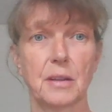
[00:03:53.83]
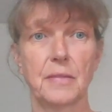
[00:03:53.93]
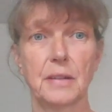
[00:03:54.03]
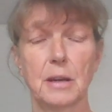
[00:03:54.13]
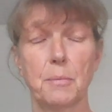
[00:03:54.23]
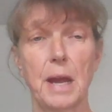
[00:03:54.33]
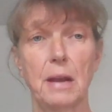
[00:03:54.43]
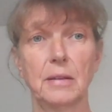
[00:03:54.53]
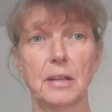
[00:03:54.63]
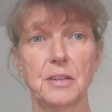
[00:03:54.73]
and
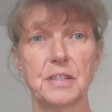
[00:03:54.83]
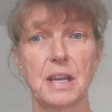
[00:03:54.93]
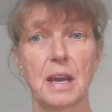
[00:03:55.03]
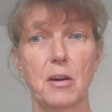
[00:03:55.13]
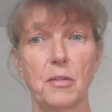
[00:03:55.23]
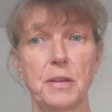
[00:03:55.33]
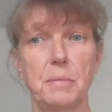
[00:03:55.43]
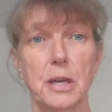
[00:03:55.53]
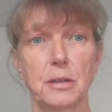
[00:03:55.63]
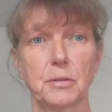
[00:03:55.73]
comparing those to healthy
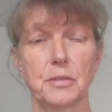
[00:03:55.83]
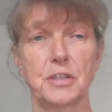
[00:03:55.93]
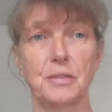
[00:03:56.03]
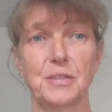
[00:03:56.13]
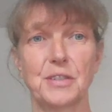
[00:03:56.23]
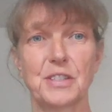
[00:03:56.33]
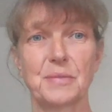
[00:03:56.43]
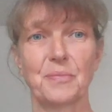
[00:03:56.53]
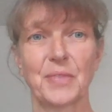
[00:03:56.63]
medical students?